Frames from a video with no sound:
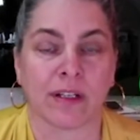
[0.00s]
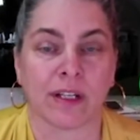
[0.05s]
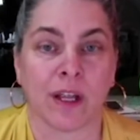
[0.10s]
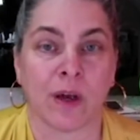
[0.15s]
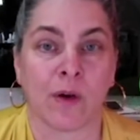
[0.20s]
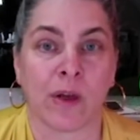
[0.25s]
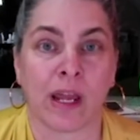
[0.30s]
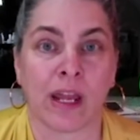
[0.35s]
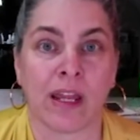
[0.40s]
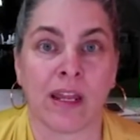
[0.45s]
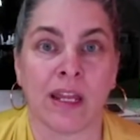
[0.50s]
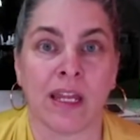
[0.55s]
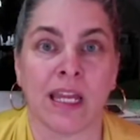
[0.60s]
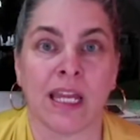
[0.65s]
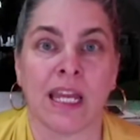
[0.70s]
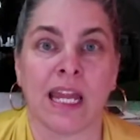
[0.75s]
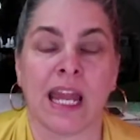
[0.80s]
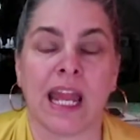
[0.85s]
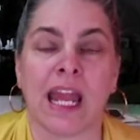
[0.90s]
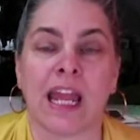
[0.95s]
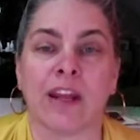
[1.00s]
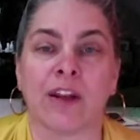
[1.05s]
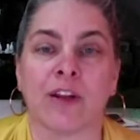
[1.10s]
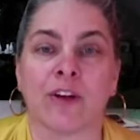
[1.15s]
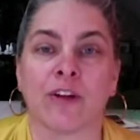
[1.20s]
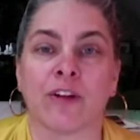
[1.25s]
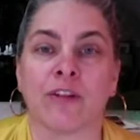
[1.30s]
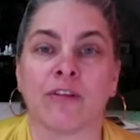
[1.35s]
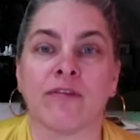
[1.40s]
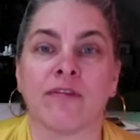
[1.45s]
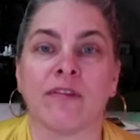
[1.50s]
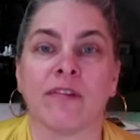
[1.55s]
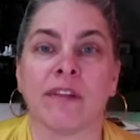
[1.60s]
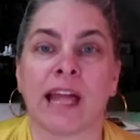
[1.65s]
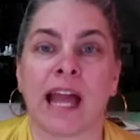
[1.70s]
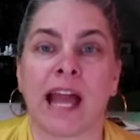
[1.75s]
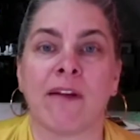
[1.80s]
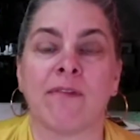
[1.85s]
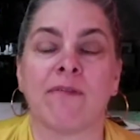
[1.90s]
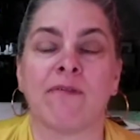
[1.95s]
Okay, and her
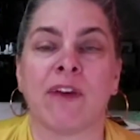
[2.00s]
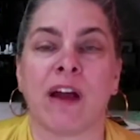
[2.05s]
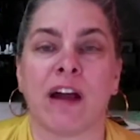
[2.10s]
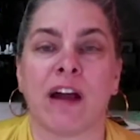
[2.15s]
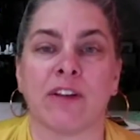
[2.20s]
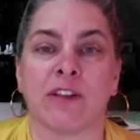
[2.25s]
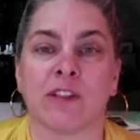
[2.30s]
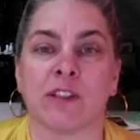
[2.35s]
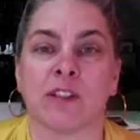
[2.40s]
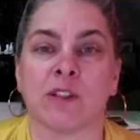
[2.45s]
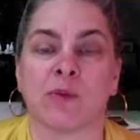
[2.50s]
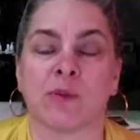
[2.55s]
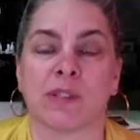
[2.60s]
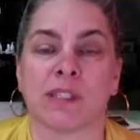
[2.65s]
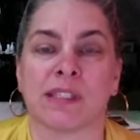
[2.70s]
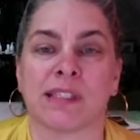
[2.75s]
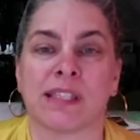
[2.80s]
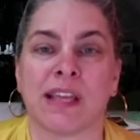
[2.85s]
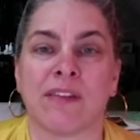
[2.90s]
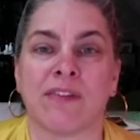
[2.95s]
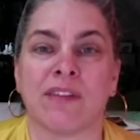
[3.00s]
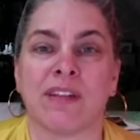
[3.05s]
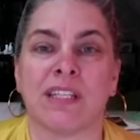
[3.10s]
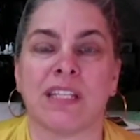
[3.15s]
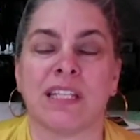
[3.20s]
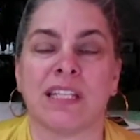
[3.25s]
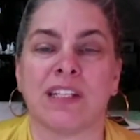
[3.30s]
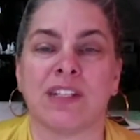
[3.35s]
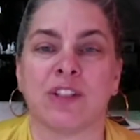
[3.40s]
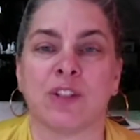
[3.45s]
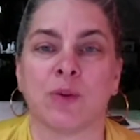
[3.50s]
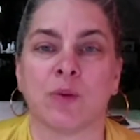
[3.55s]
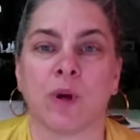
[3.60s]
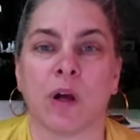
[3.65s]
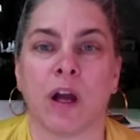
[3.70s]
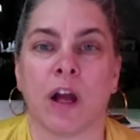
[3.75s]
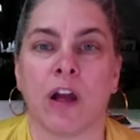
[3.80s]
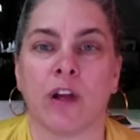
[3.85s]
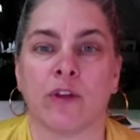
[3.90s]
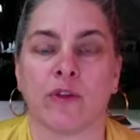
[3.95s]
lab values was 70 to
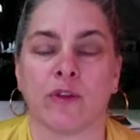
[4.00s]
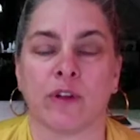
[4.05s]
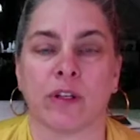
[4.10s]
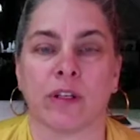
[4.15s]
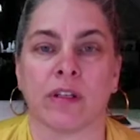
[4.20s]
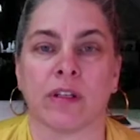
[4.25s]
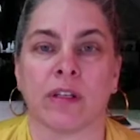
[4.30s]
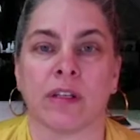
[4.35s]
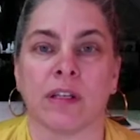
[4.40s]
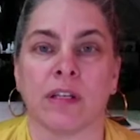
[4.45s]
100.